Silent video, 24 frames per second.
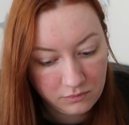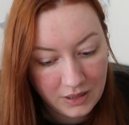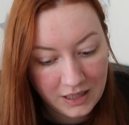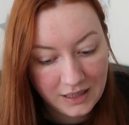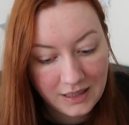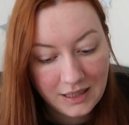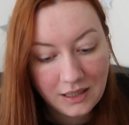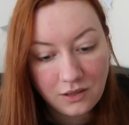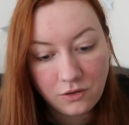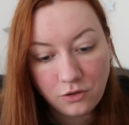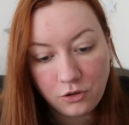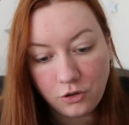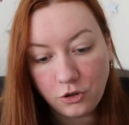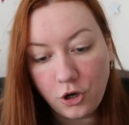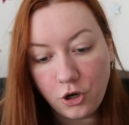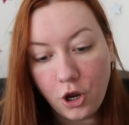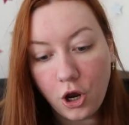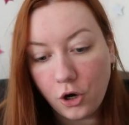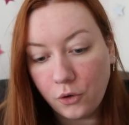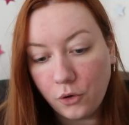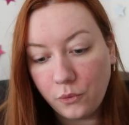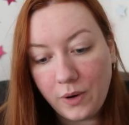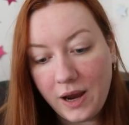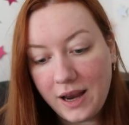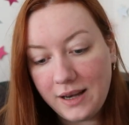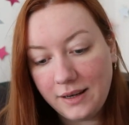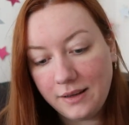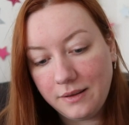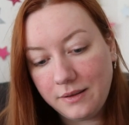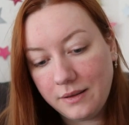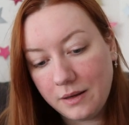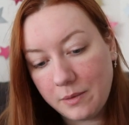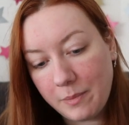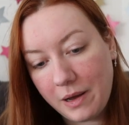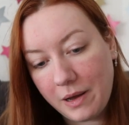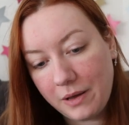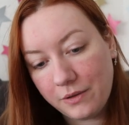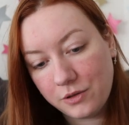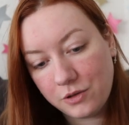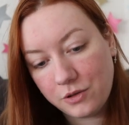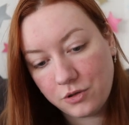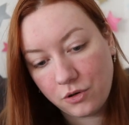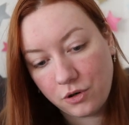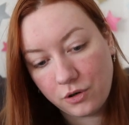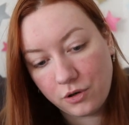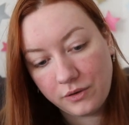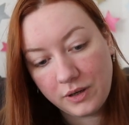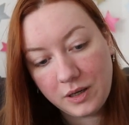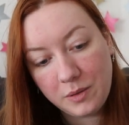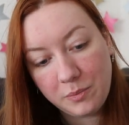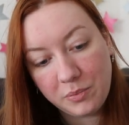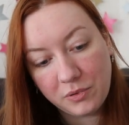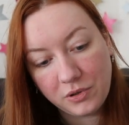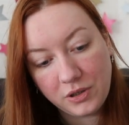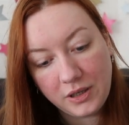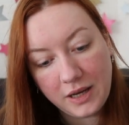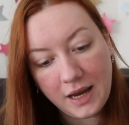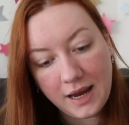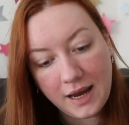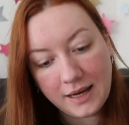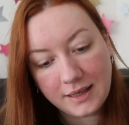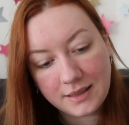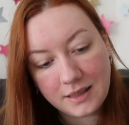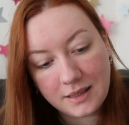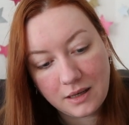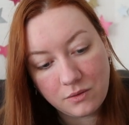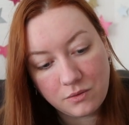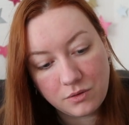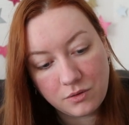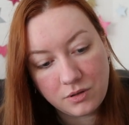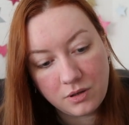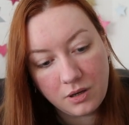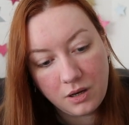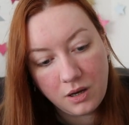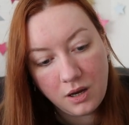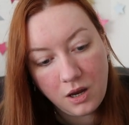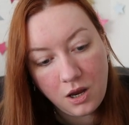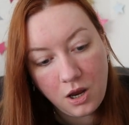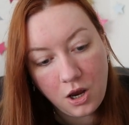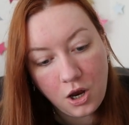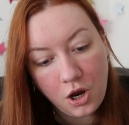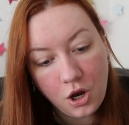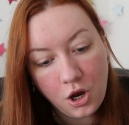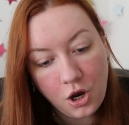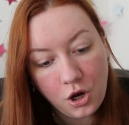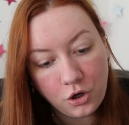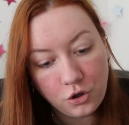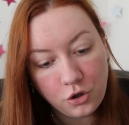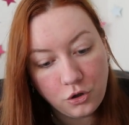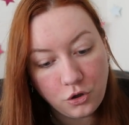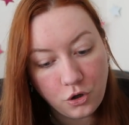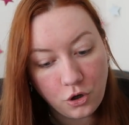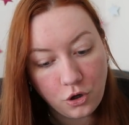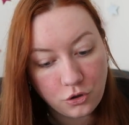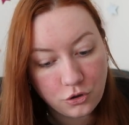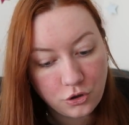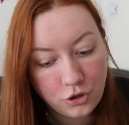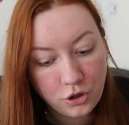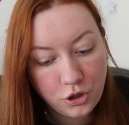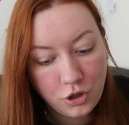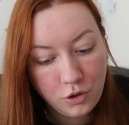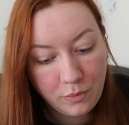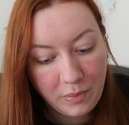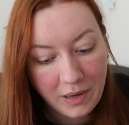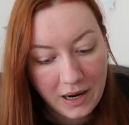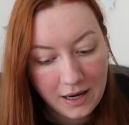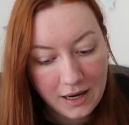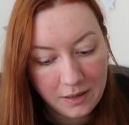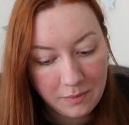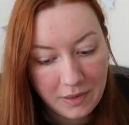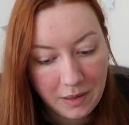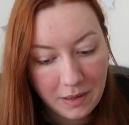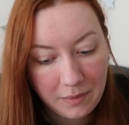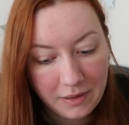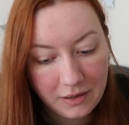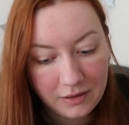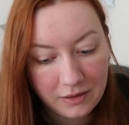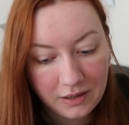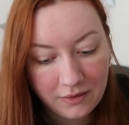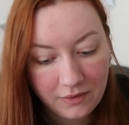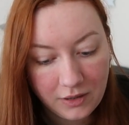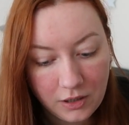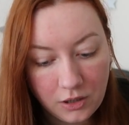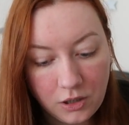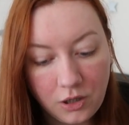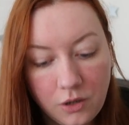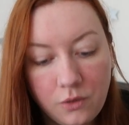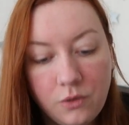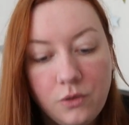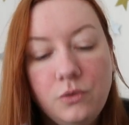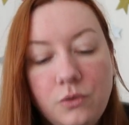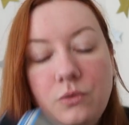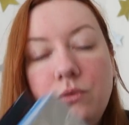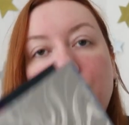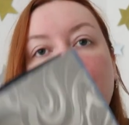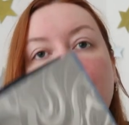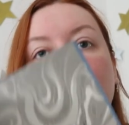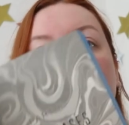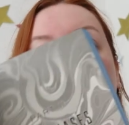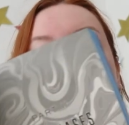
I didn't know anything about the story, but yeah, it sounds not too bad. Maybe I'll give it a go. Ooh,